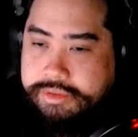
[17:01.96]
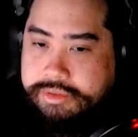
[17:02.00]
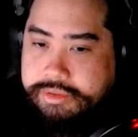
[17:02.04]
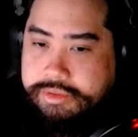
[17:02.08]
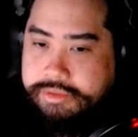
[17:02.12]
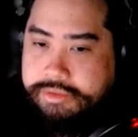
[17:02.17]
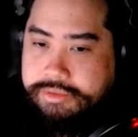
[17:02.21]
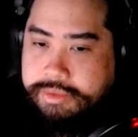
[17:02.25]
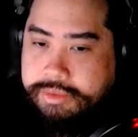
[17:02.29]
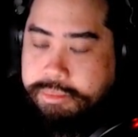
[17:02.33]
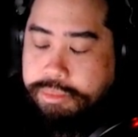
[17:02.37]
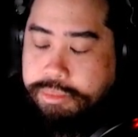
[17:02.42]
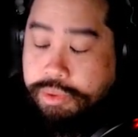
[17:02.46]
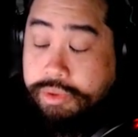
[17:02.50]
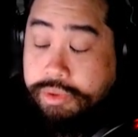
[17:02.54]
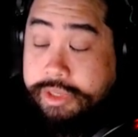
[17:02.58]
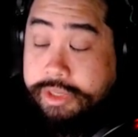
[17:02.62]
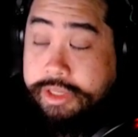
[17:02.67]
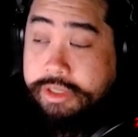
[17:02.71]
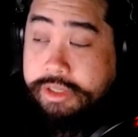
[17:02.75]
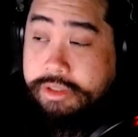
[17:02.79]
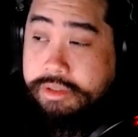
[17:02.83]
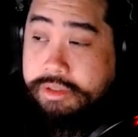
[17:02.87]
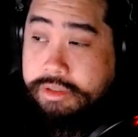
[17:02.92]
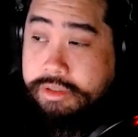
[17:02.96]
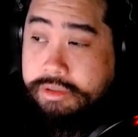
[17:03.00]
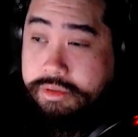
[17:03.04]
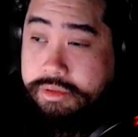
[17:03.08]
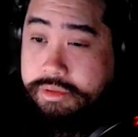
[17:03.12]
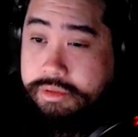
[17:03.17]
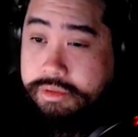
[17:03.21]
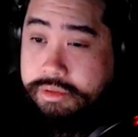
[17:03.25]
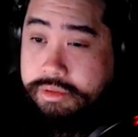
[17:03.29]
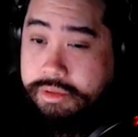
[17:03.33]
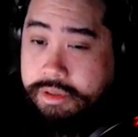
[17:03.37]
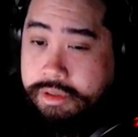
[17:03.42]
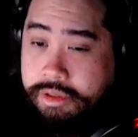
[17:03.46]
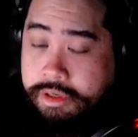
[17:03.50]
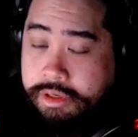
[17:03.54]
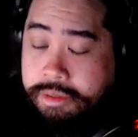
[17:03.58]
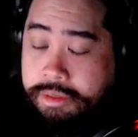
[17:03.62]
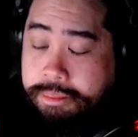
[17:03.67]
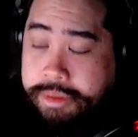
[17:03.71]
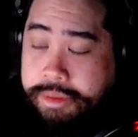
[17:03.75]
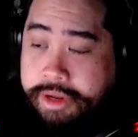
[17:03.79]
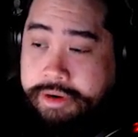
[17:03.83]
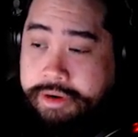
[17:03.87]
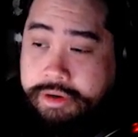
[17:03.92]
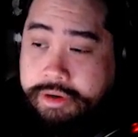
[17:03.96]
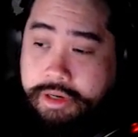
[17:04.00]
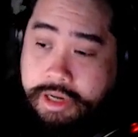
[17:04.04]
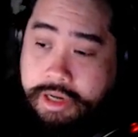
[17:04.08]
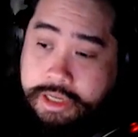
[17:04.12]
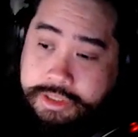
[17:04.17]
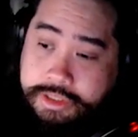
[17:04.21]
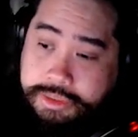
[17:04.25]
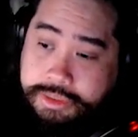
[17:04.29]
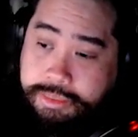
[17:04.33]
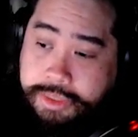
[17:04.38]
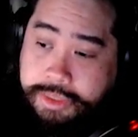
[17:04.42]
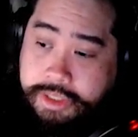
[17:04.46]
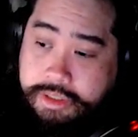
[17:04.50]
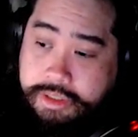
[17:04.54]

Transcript: from pulling my banner last week,